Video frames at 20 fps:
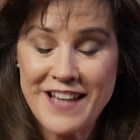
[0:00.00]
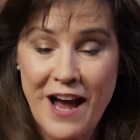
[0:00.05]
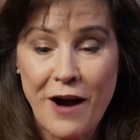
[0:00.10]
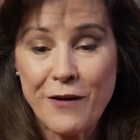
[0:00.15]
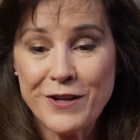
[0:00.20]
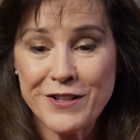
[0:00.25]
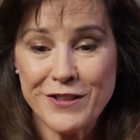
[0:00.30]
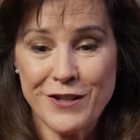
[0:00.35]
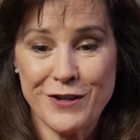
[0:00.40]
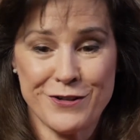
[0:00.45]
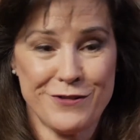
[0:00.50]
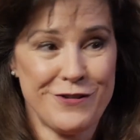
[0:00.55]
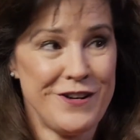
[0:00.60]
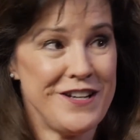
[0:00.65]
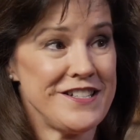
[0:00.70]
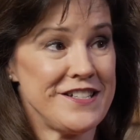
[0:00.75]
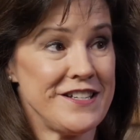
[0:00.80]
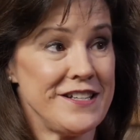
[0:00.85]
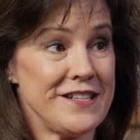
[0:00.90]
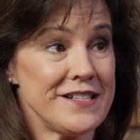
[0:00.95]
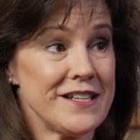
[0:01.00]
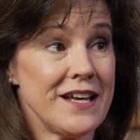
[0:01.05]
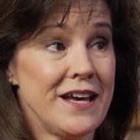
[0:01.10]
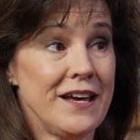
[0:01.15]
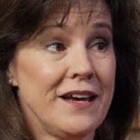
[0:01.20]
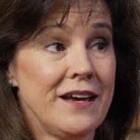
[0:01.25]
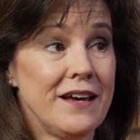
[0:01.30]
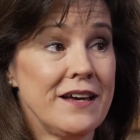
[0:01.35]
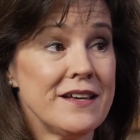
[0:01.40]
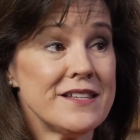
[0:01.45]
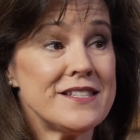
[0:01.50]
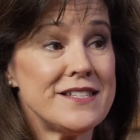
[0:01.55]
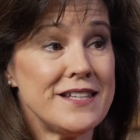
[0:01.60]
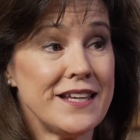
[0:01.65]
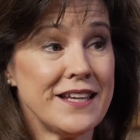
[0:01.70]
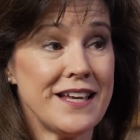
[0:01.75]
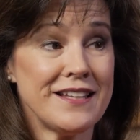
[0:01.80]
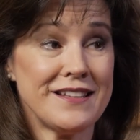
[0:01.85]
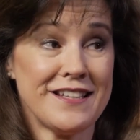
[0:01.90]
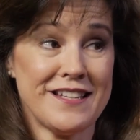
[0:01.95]
down in their trenches,
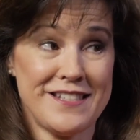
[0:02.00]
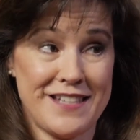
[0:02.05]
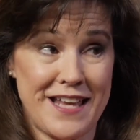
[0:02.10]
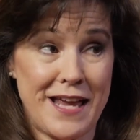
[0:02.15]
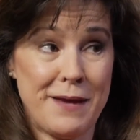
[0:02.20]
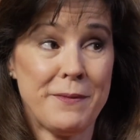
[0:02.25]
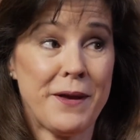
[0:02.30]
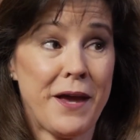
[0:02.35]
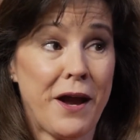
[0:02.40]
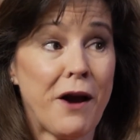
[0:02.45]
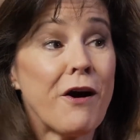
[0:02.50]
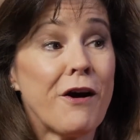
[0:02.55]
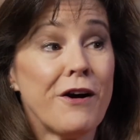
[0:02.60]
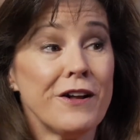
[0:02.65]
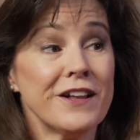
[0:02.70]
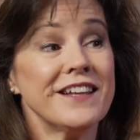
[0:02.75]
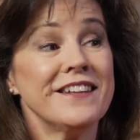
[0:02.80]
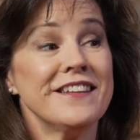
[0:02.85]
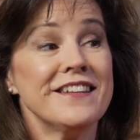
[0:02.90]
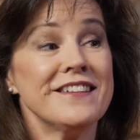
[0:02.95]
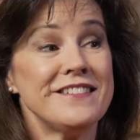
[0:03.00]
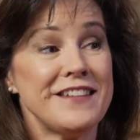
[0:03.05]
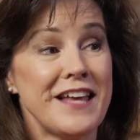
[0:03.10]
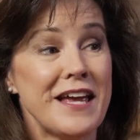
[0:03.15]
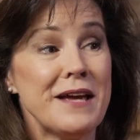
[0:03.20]
singing the same carol in the